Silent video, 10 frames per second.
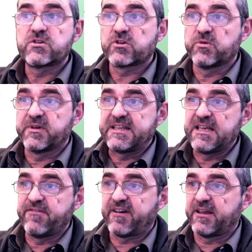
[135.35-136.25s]
So
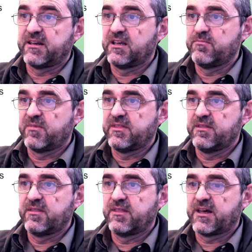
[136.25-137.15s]
if I name
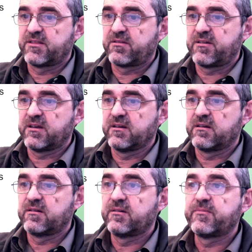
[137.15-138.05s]
that thing
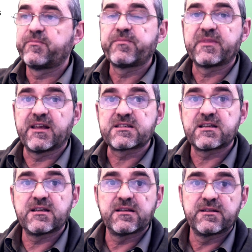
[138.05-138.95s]

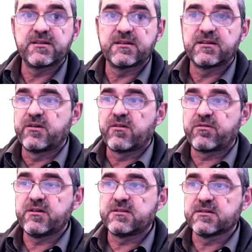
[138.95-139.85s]
as
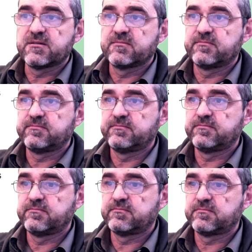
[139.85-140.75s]
theta,
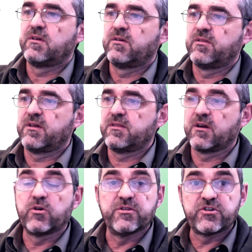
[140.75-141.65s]
then
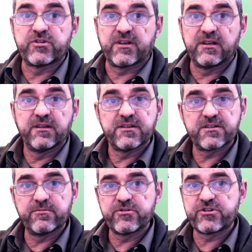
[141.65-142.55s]
the conditional
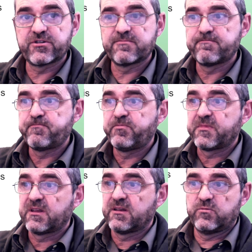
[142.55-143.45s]
distribution
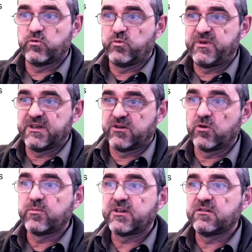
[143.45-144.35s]
would be a
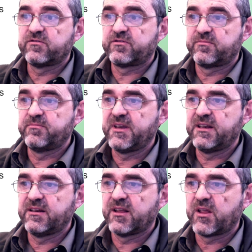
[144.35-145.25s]
normal of
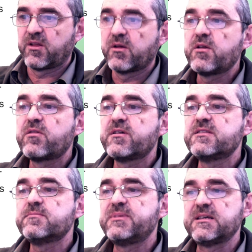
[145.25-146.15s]
mean
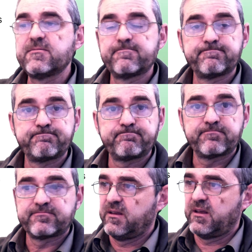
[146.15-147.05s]
theta B
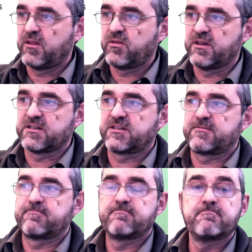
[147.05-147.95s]
and
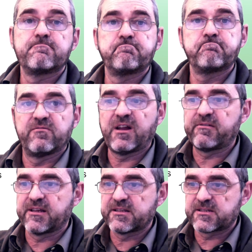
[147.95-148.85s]
this
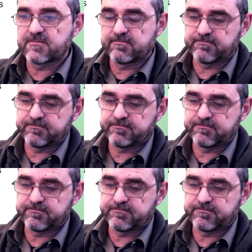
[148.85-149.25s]
variance.